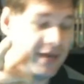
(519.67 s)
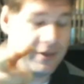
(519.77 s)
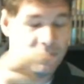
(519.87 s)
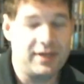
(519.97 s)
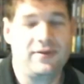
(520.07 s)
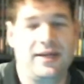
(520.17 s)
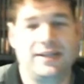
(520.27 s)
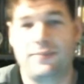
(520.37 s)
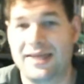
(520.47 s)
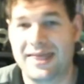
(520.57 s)
But I want to give you guys
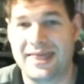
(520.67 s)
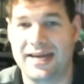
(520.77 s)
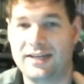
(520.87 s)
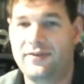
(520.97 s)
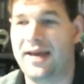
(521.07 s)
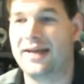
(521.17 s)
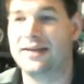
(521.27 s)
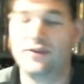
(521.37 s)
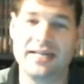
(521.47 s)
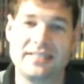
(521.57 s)
a big thanks for that. And
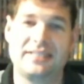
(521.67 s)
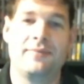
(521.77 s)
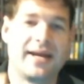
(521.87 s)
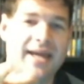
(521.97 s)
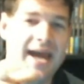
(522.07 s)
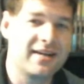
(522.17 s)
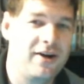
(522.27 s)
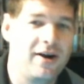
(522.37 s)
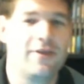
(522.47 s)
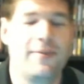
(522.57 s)
if you guys see my
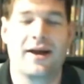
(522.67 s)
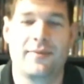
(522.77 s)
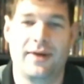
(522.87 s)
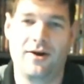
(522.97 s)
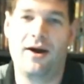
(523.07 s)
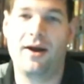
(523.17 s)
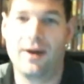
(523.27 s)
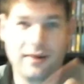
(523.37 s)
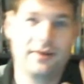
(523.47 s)
cactar on the back of my car,